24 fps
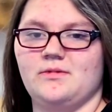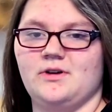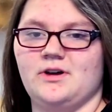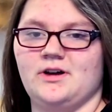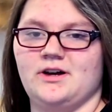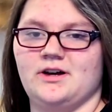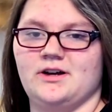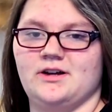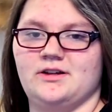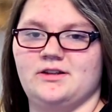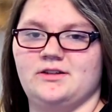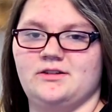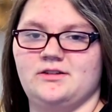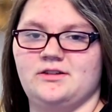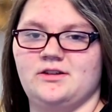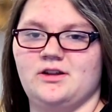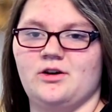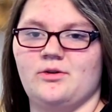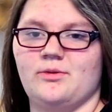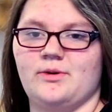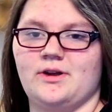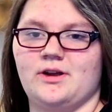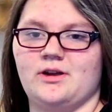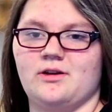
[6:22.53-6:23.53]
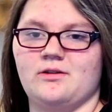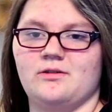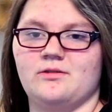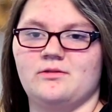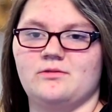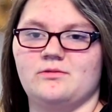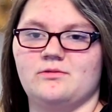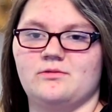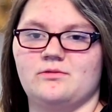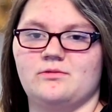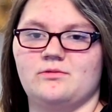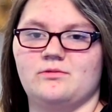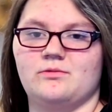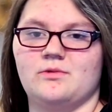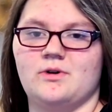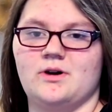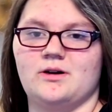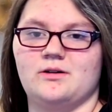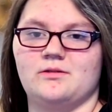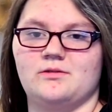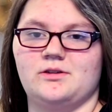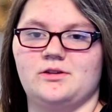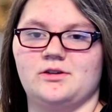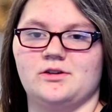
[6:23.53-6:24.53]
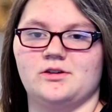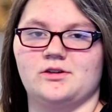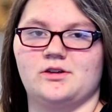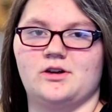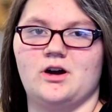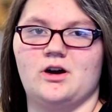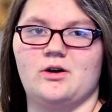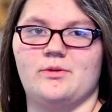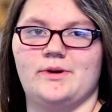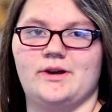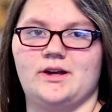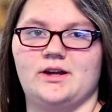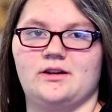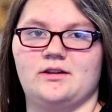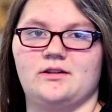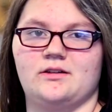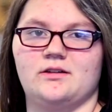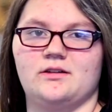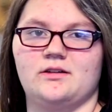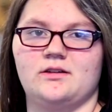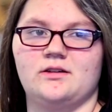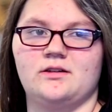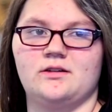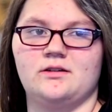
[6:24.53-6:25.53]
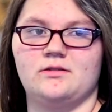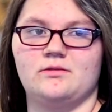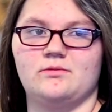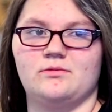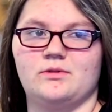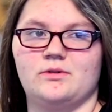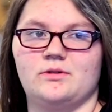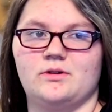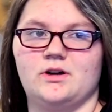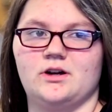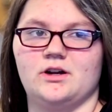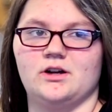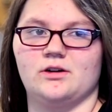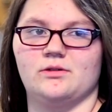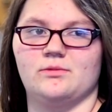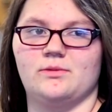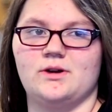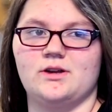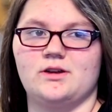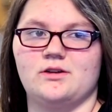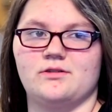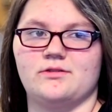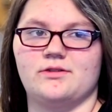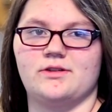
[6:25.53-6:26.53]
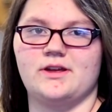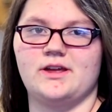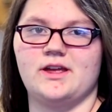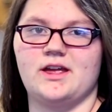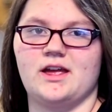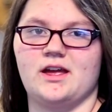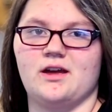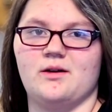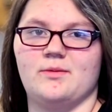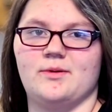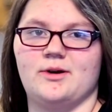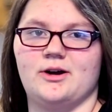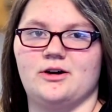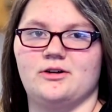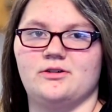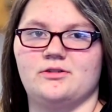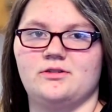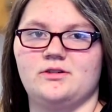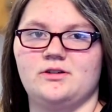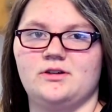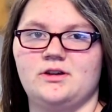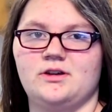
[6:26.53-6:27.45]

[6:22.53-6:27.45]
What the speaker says: knowing what you're going or what you're thinking about,